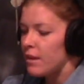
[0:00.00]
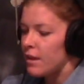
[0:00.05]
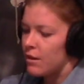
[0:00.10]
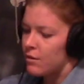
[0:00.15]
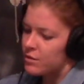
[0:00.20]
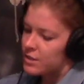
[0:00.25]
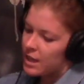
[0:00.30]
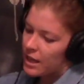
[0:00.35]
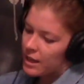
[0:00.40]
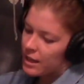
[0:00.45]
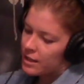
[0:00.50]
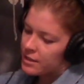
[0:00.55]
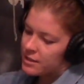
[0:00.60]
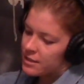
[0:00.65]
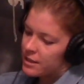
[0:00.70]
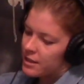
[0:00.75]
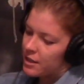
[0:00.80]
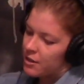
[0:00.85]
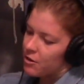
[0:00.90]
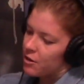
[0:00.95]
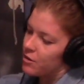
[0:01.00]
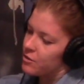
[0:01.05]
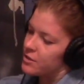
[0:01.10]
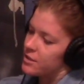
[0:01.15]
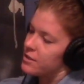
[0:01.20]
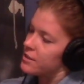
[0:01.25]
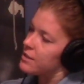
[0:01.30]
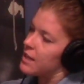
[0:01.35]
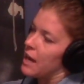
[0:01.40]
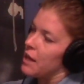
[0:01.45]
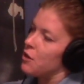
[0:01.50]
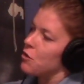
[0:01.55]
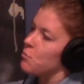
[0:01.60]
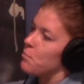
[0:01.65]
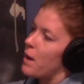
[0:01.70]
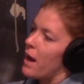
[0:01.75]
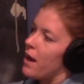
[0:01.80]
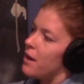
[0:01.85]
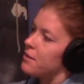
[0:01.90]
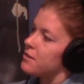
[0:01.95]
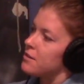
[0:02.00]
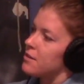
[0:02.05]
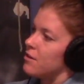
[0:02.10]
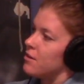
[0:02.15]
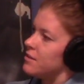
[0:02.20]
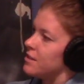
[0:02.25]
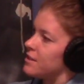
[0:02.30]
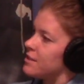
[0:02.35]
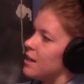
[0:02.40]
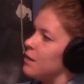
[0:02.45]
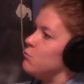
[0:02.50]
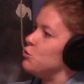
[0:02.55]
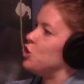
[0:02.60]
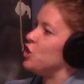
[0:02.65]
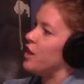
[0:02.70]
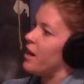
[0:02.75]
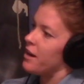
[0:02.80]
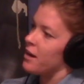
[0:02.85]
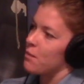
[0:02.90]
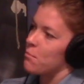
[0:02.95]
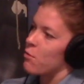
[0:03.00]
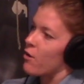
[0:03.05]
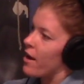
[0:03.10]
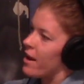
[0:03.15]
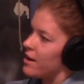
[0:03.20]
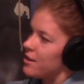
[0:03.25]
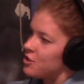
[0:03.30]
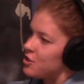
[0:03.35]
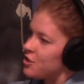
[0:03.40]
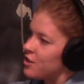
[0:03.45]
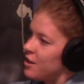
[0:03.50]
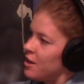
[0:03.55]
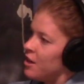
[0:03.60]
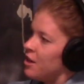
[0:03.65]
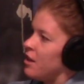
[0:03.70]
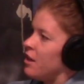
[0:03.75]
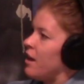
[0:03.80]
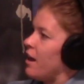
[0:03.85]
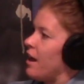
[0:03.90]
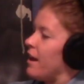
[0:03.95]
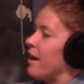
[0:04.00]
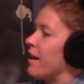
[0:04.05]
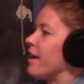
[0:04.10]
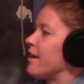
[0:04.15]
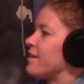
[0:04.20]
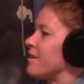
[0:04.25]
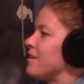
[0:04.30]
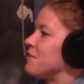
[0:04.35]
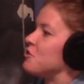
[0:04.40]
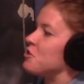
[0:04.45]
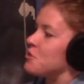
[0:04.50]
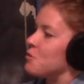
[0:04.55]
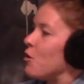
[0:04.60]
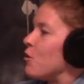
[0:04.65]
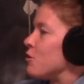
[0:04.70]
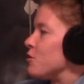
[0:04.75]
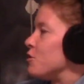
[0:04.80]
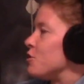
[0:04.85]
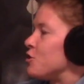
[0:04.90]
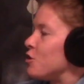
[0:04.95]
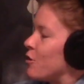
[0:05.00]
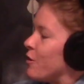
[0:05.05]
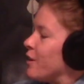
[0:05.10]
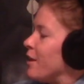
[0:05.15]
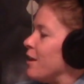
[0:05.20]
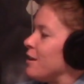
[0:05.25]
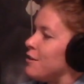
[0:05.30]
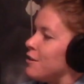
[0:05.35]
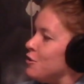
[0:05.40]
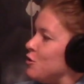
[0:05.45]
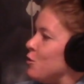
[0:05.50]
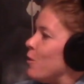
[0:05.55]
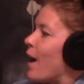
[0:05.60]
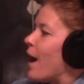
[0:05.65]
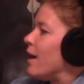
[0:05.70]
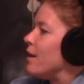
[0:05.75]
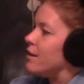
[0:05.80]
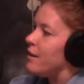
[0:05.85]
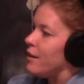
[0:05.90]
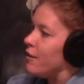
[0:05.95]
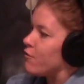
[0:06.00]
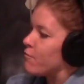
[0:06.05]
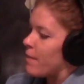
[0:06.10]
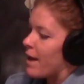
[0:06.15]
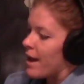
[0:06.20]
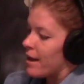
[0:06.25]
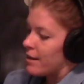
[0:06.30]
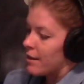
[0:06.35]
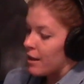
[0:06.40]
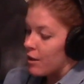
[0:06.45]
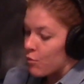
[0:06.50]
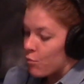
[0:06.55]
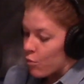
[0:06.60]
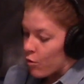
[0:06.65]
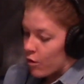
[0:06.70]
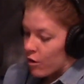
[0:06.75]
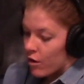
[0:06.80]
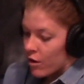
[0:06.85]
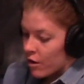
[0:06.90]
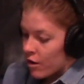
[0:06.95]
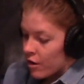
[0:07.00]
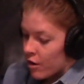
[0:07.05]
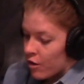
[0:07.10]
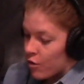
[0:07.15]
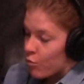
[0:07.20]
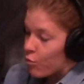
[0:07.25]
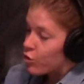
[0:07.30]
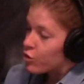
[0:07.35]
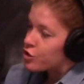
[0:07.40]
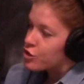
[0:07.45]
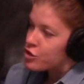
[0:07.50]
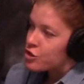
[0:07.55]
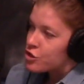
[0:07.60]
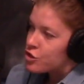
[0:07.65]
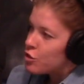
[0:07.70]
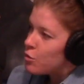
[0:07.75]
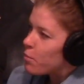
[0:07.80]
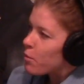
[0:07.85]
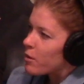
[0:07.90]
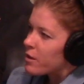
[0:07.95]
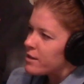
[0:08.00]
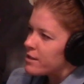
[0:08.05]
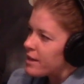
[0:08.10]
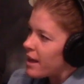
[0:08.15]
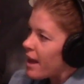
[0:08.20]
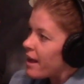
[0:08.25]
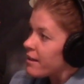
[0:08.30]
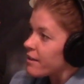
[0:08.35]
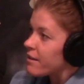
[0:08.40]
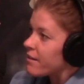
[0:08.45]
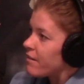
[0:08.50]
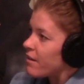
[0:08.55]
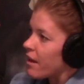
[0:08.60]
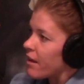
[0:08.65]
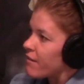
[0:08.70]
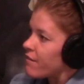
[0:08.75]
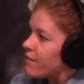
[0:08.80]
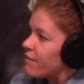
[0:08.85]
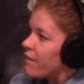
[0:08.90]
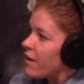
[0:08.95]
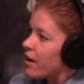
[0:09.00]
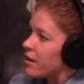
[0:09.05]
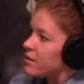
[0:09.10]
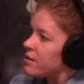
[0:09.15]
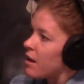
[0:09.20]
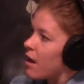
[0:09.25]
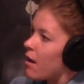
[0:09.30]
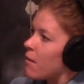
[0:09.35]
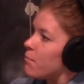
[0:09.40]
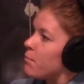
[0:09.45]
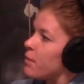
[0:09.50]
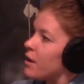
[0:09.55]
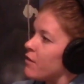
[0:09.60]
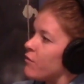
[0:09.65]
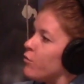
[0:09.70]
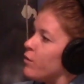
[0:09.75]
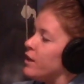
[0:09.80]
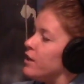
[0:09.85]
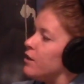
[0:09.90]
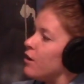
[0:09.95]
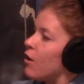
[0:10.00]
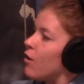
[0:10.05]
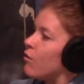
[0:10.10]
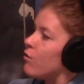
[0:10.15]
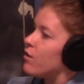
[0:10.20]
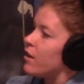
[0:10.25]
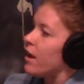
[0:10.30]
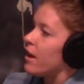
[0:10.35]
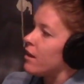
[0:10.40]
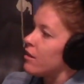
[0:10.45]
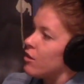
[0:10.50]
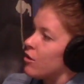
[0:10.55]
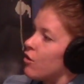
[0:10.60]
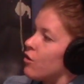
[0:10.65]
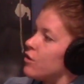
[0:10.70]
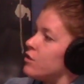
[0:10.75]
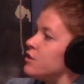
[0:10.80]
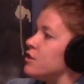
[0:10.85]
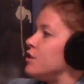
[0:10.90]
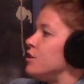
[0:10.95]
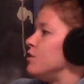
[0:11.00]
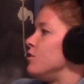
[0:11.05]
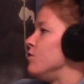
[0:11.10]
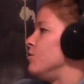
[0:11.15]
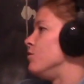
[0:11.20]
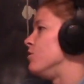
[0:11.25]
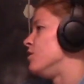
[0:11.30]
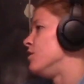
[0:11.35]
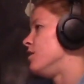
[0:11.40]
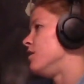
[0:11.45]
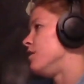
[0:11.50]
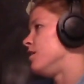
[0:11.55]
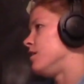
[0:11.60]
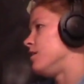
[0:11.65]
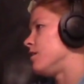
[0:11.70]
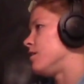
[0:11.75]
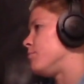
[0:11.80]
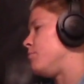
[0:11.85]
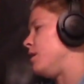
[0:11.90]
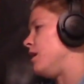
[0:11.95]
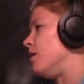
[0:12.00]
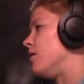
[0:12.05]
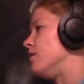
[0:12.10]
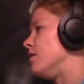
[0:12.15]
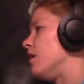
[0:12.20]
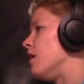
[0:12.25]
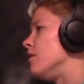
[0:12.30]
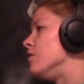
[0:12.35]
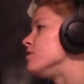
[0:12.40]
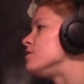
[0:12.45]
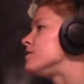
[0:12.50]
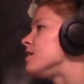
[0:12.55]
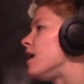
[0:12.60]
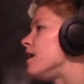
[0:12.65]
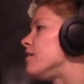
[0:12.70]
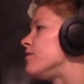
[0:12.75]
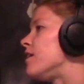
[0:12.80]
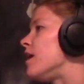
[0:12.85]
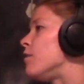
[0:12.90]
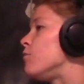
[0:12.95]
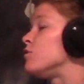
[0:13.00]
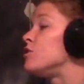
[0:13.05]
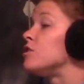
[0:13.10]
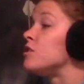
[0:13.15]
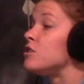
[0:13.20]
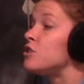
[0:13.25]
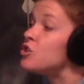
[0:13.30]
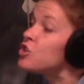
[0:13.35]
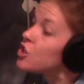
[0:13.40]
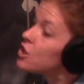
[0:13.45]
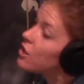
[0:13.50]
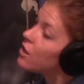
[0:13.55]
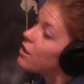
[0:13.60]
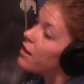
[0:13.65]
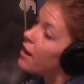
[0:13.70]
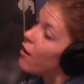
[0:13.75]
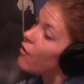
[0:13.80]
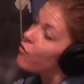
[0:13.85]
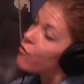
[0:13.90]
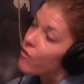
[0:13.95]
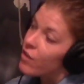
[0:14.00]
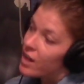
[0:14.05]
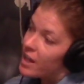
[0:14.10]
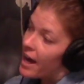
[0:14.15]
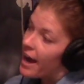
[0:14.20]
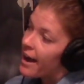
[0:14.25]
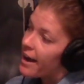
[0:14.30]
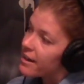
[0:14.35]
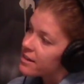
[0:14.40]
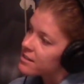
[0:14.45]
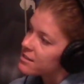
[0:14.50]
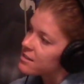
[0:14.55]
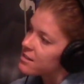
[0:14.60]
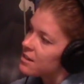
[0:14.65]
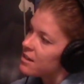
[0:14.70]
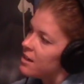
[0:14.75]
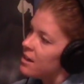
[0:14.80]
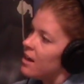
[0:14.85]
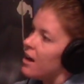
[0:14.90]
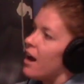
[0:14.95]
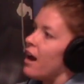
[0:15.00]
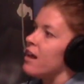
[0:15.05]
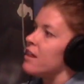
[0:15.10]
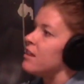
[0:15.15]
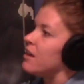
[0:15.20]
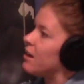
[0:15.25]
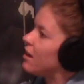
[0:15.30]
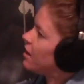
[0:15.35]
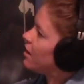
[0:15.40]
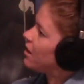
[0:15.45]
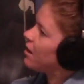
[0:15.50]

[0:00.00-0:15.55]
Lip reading: it was like, it's heroes and psychopaths are on the same genetic branch. And I guess that's just also showing like the duality of men. Like we're super intense and like fucked up, but if we don't like learn to be on the other side of that, which is chill it out and relax, I think it